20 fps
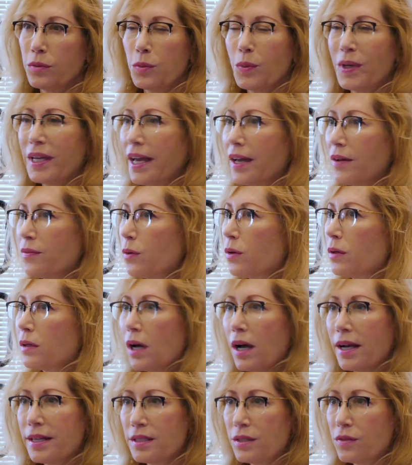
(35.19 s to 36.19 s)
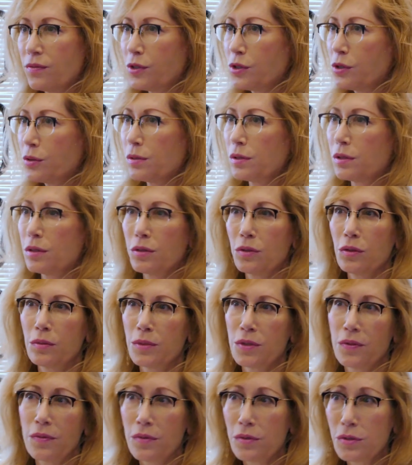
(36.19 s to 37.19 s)
We have all kinds of issues in
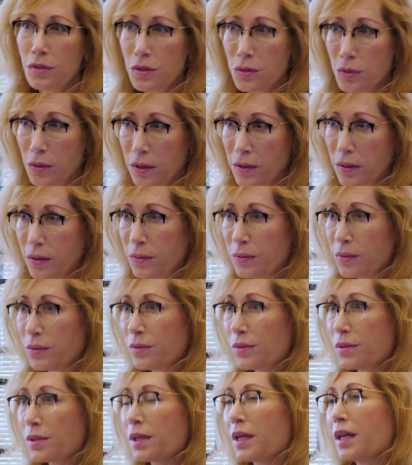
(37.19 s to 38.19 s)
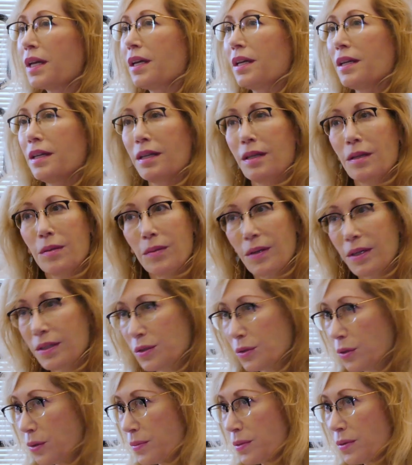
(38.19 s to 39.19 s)
terms of the store owners, in
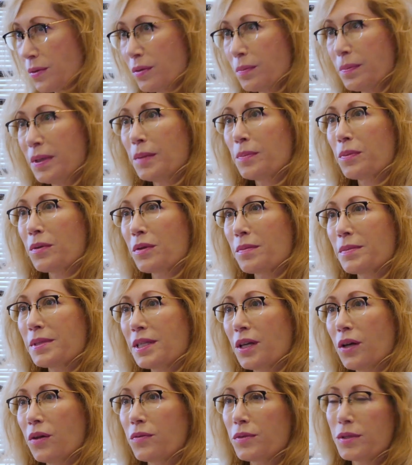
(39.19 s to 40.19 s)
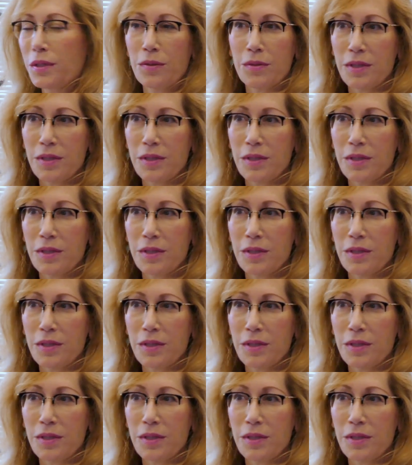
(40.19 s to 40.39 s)
terms of the people themselves.